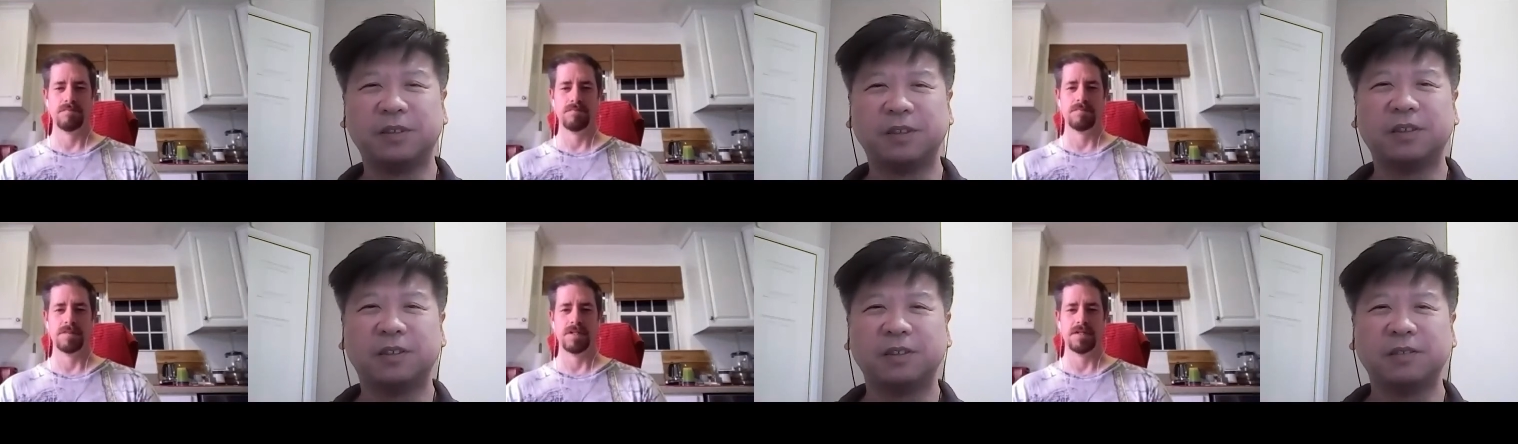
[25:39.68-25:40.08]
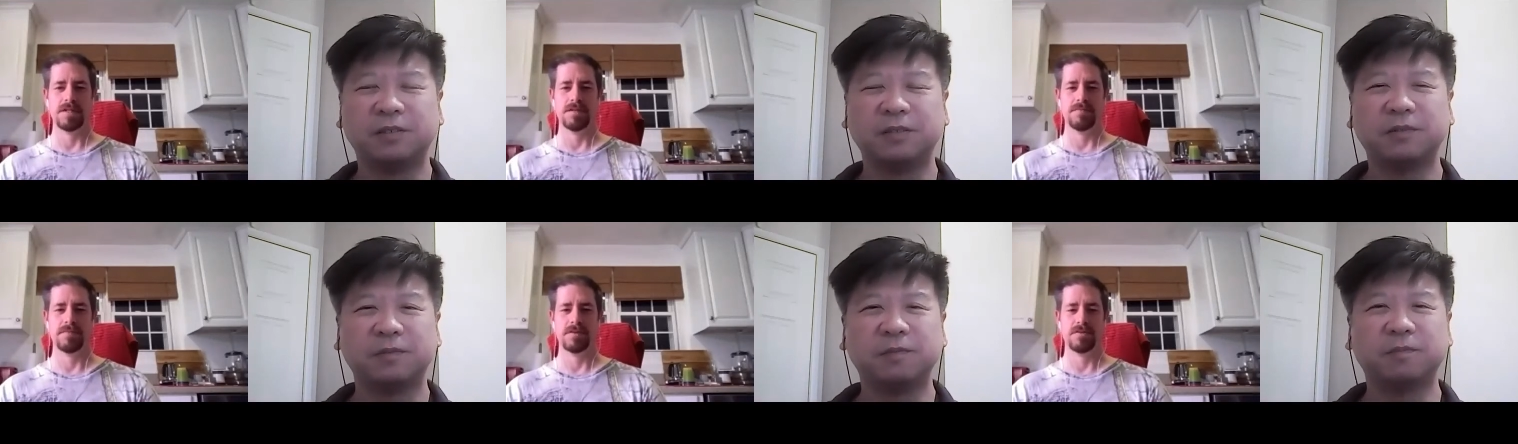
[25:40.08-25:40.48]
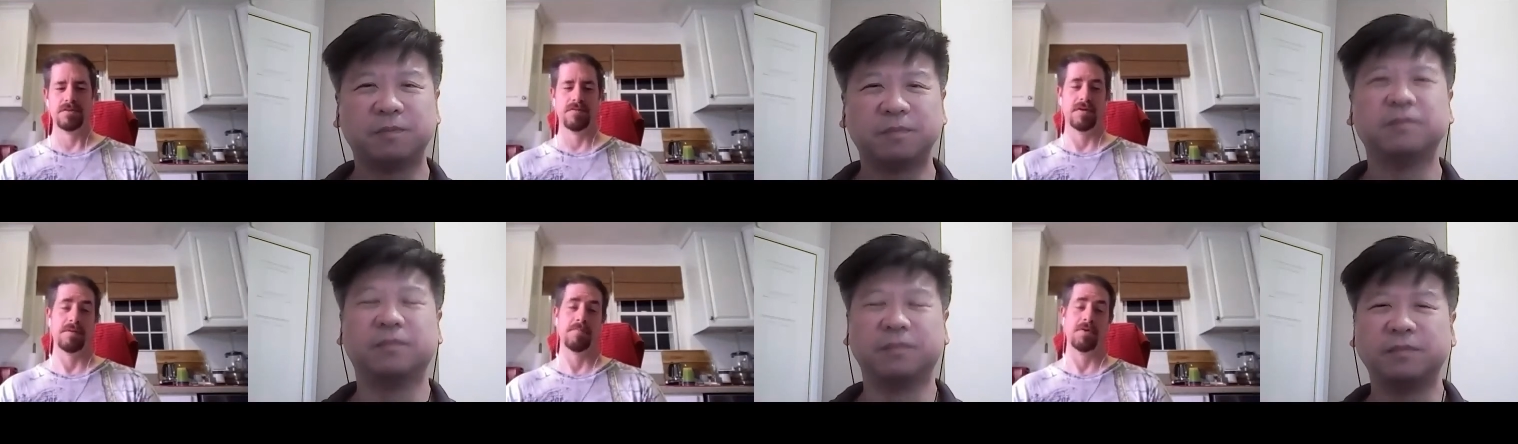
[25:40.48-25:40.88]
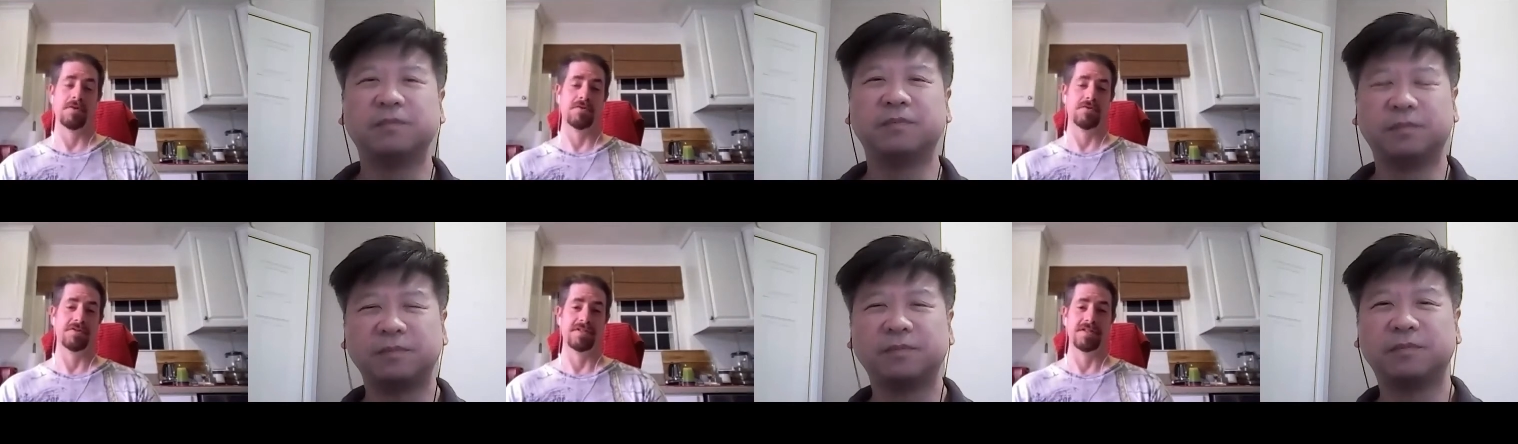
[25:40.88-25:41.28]
Speaker 1: Yeah, sort of
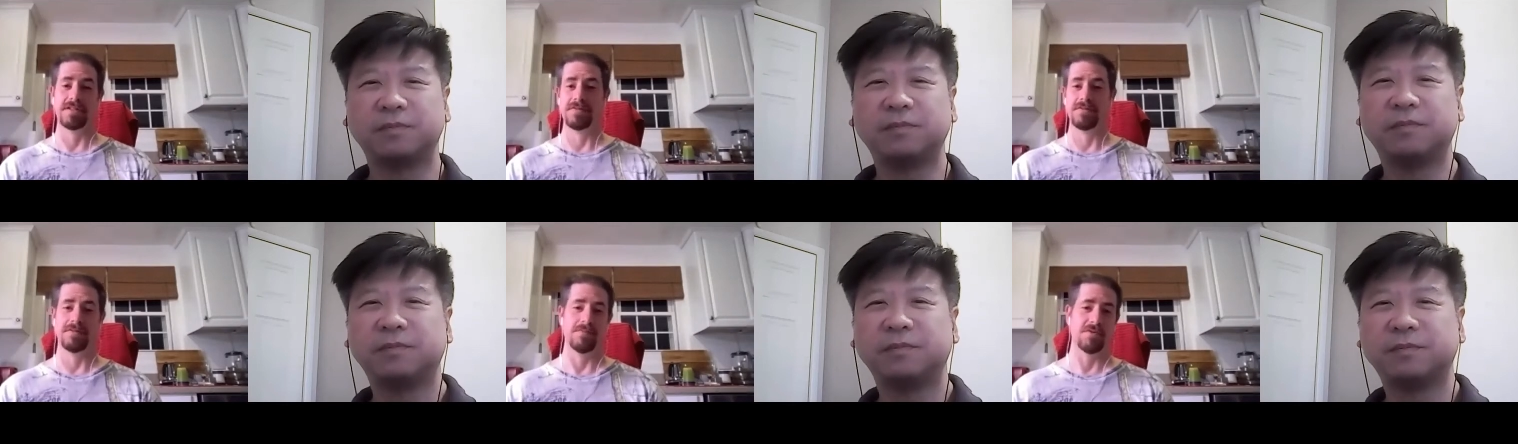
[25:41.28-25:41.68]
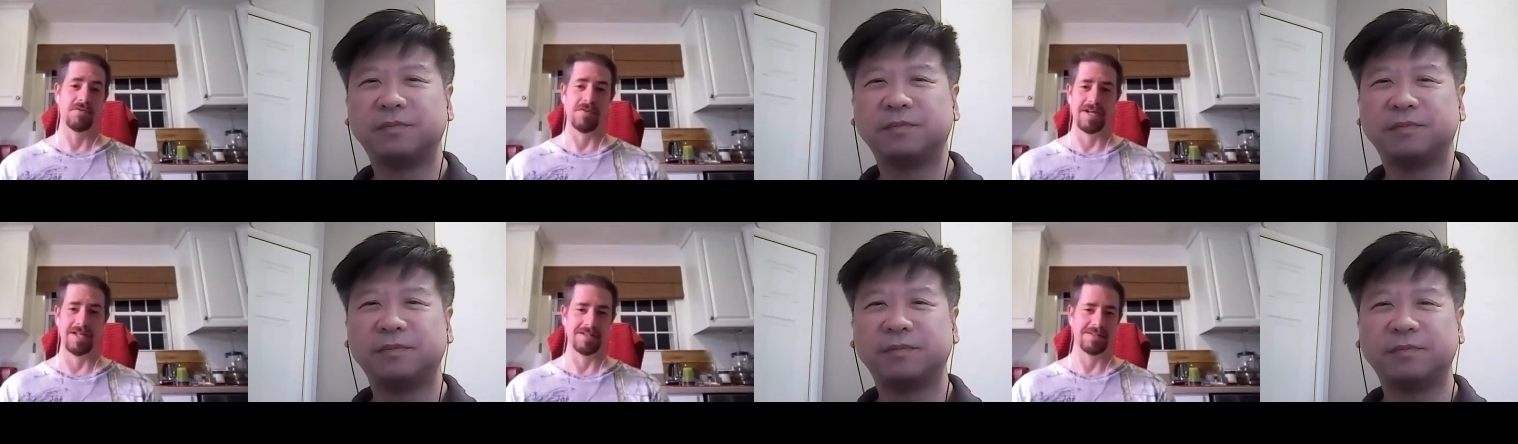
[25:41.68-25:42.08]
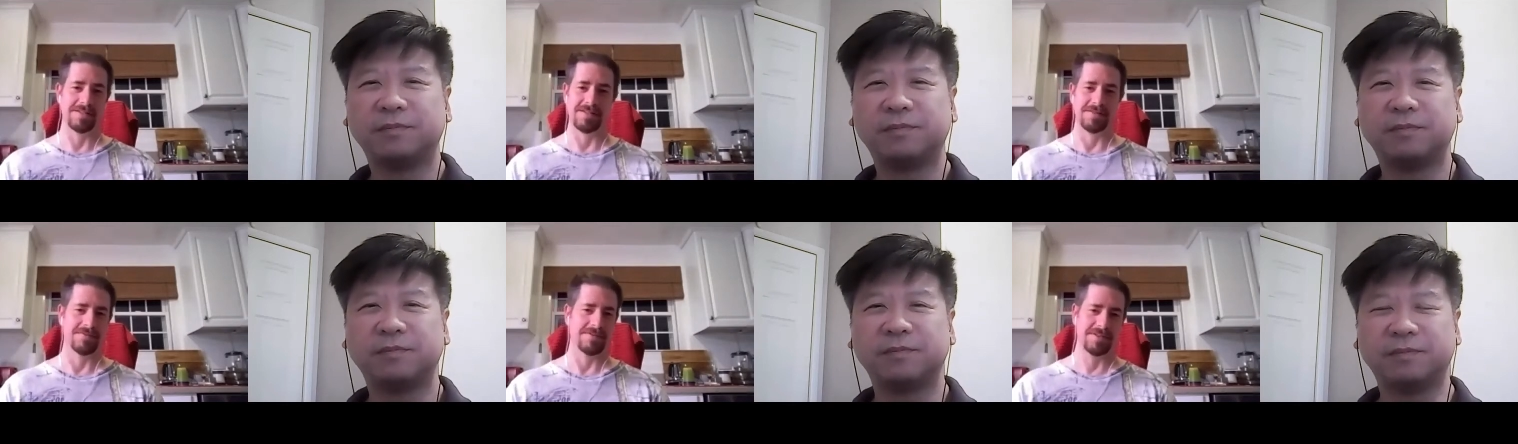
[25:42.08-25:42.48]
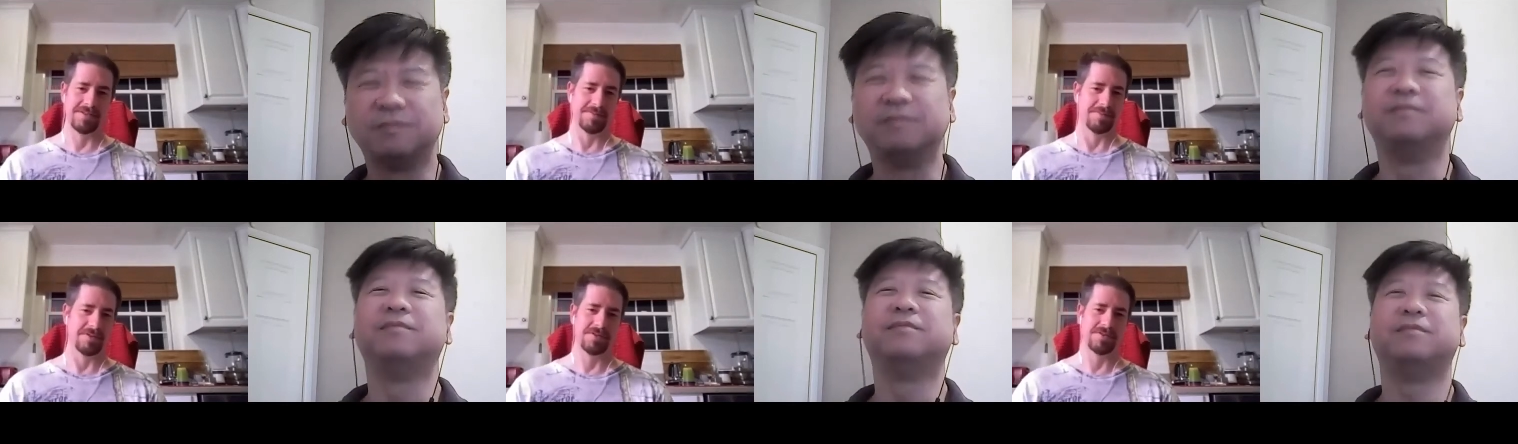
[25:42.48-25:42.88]
hypocrisy of the morality of it, I
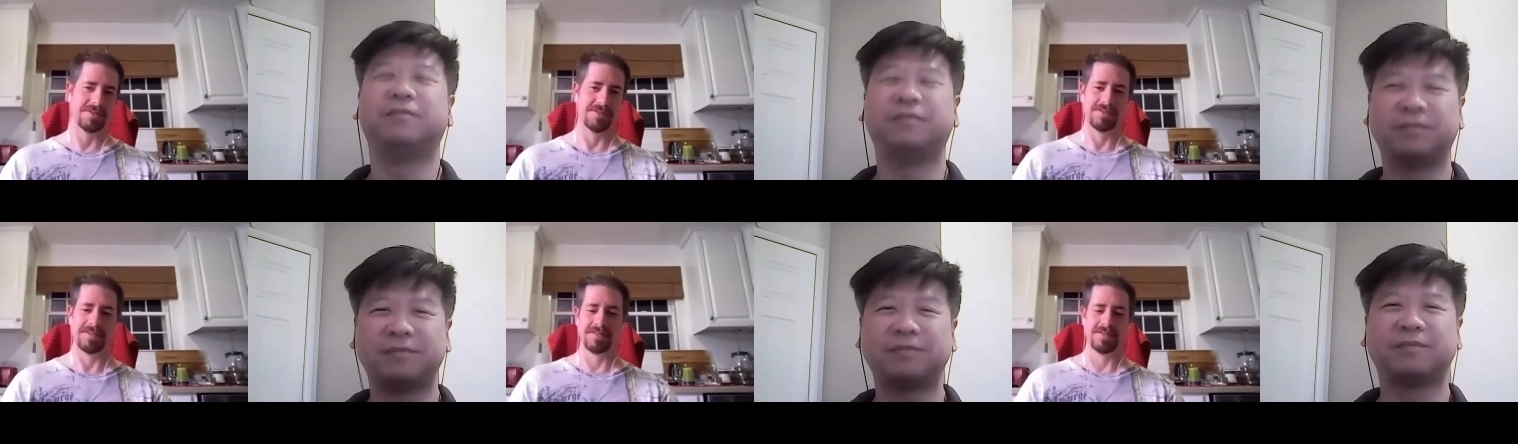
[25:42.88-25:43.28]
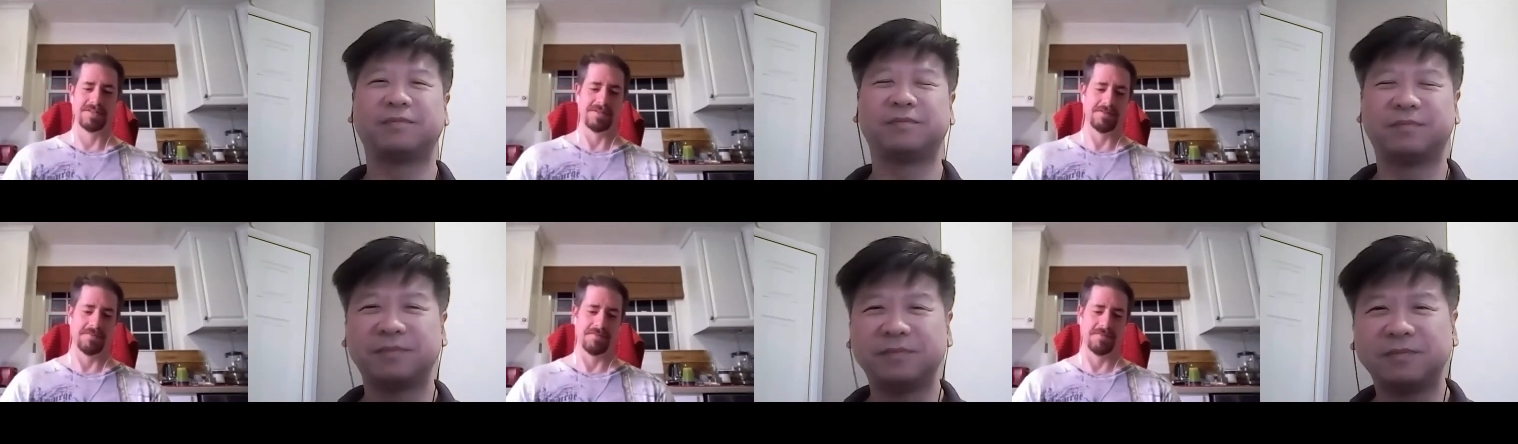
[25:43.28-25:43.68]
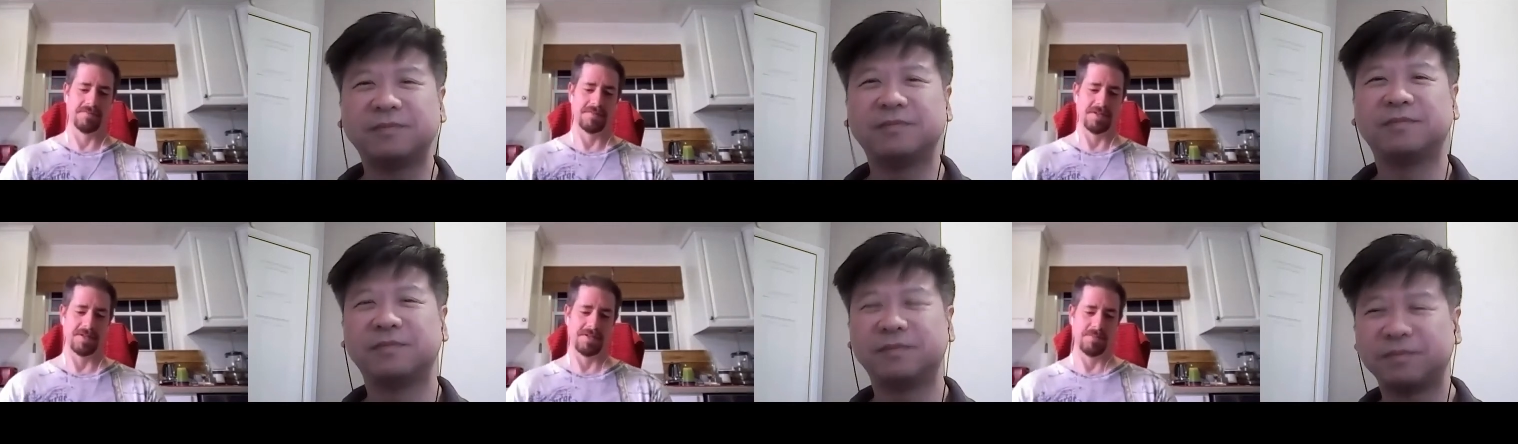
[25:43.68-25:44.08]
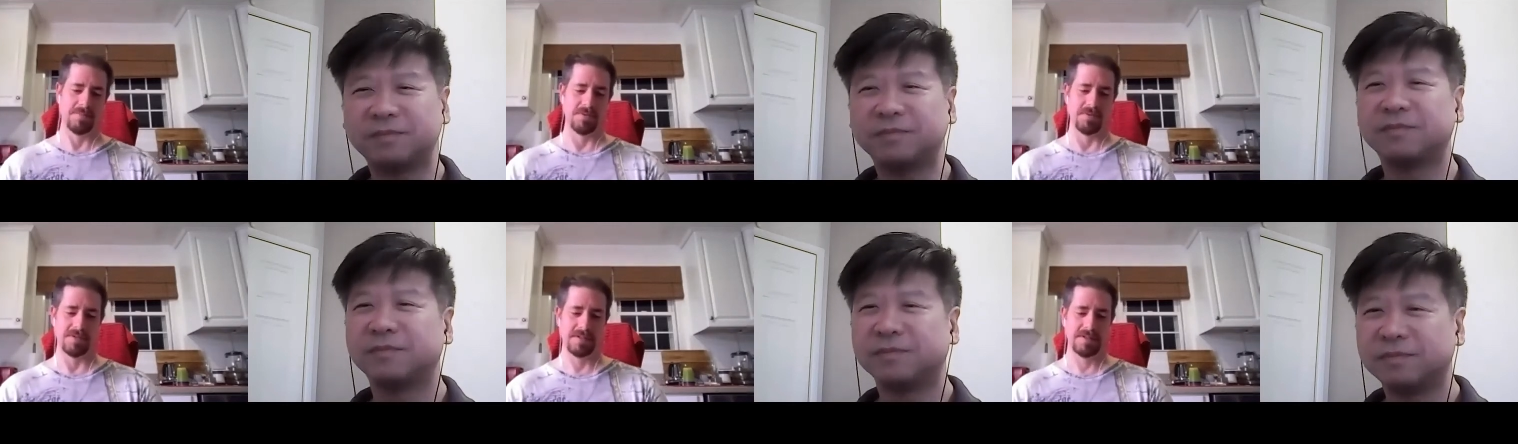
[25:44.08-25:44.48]
suppose, mm. is, yeah the
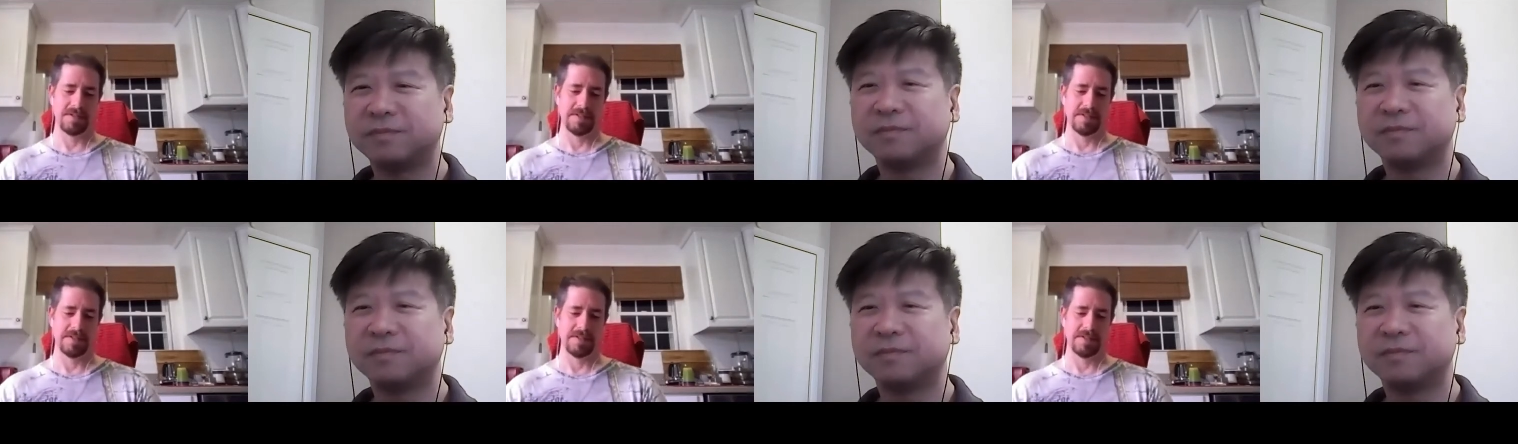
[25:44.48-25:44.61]
point.